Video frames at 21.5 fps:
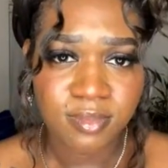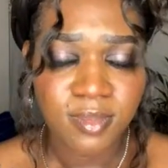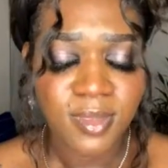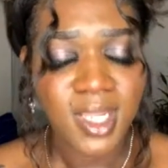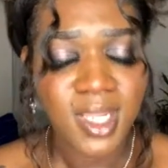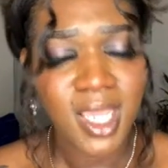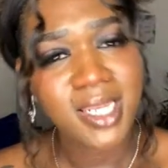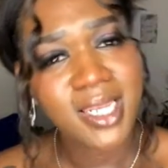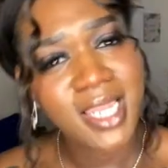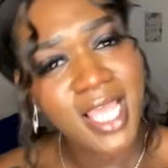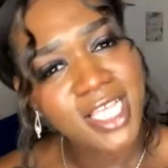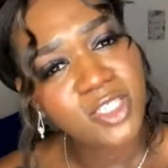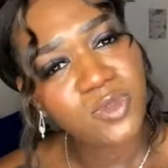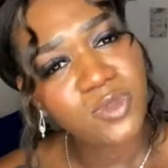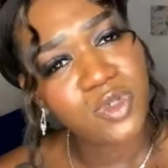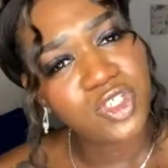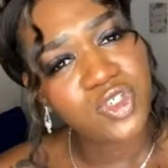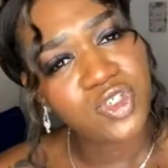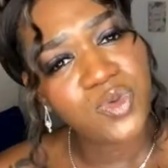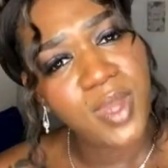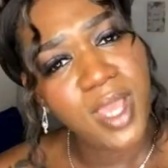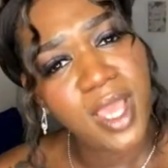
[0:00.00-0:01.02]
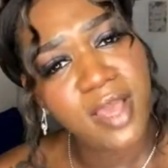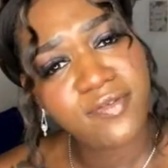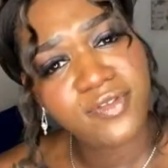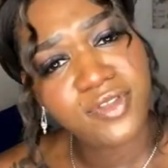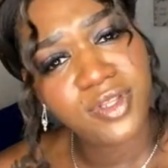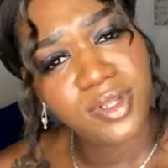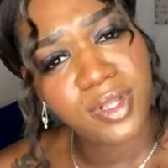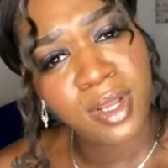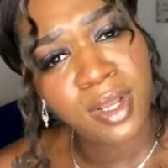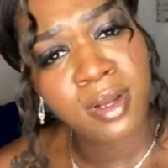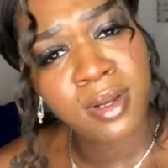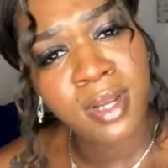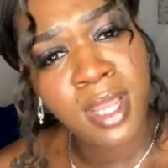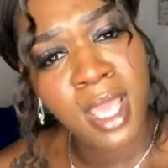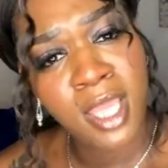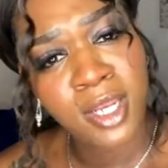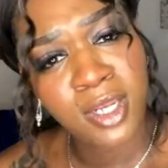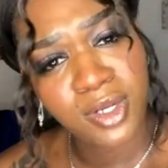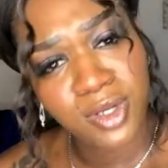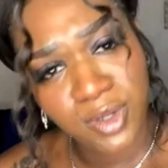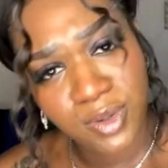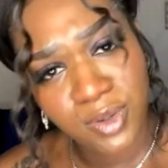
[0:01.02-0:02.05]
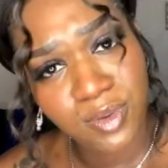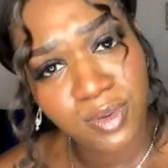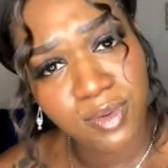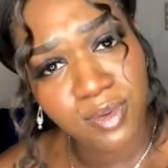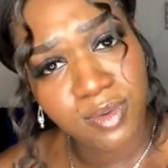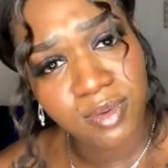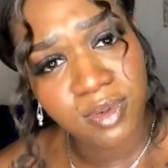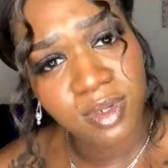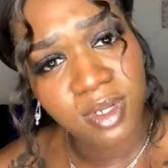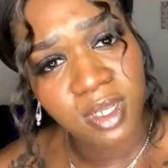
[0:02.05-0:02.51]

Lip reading: And that's what you have to learn how to do.